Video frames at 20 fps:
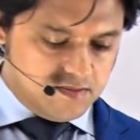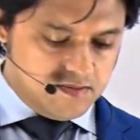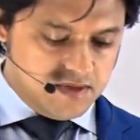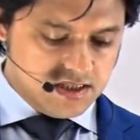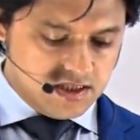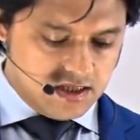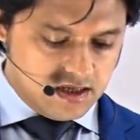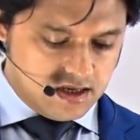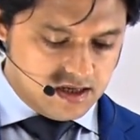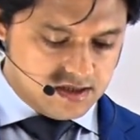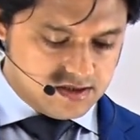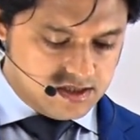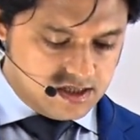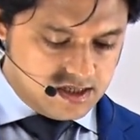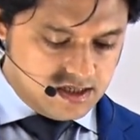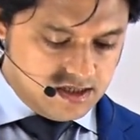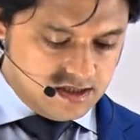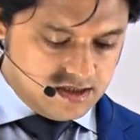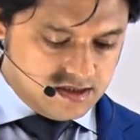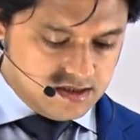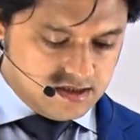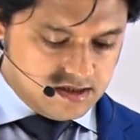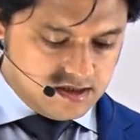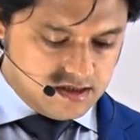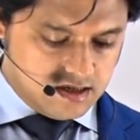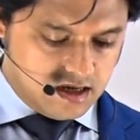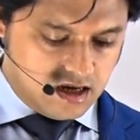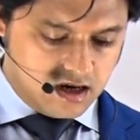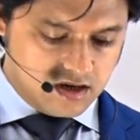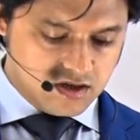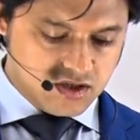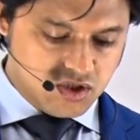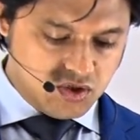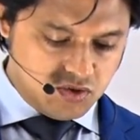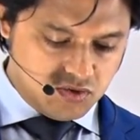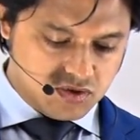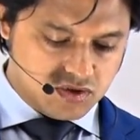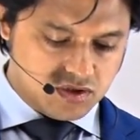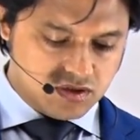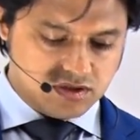methylation are
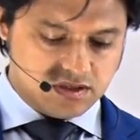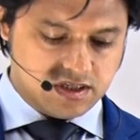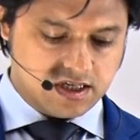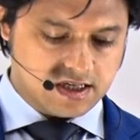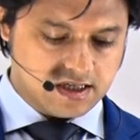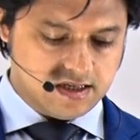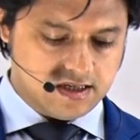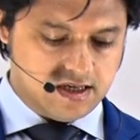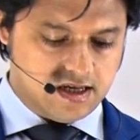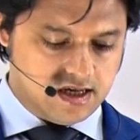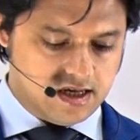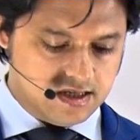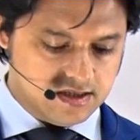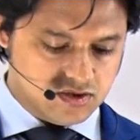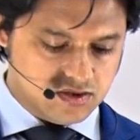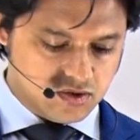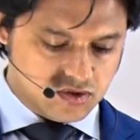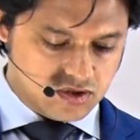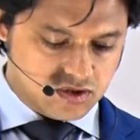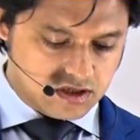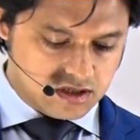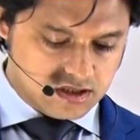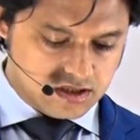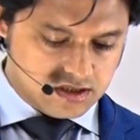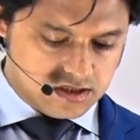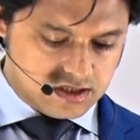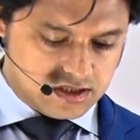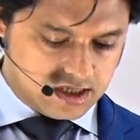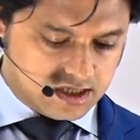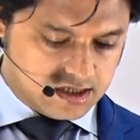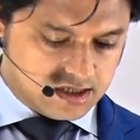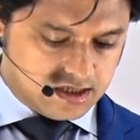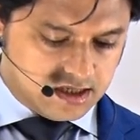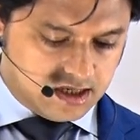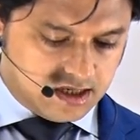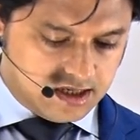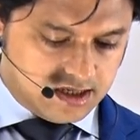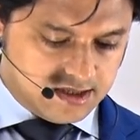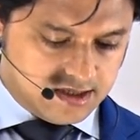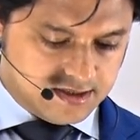used the second line so circle the second
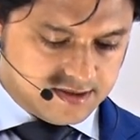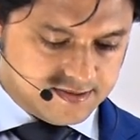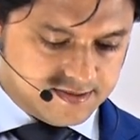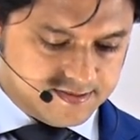line